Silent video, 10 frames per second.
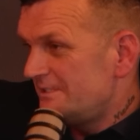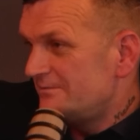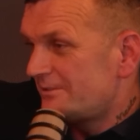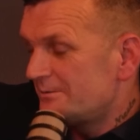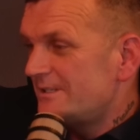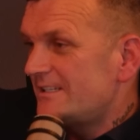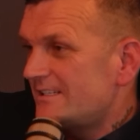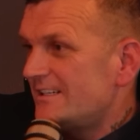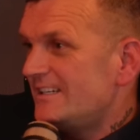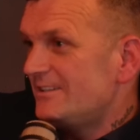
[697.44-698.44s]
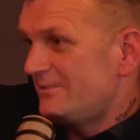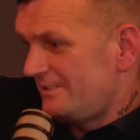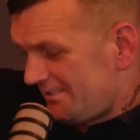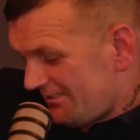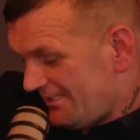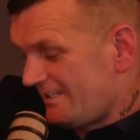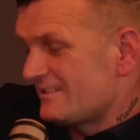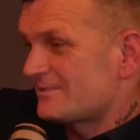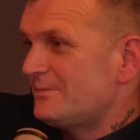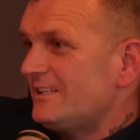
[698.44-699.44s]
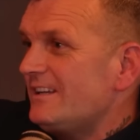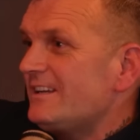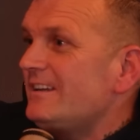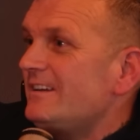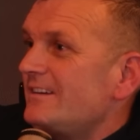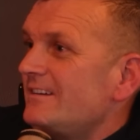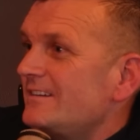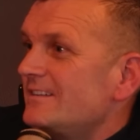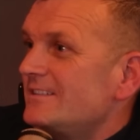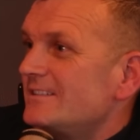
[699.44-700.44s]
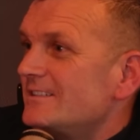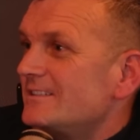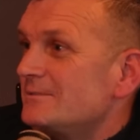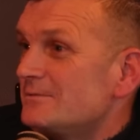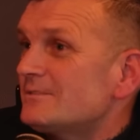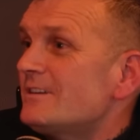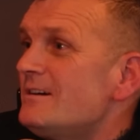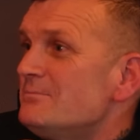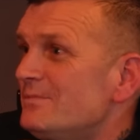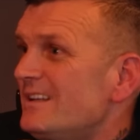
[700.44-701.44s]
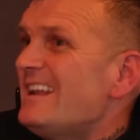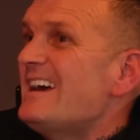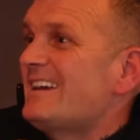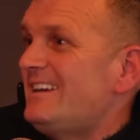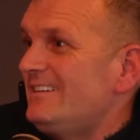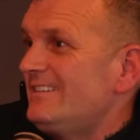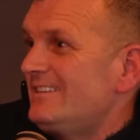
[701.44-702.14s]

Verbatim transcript: me in for a week and a half. I nearly lost my leg. It was gone black.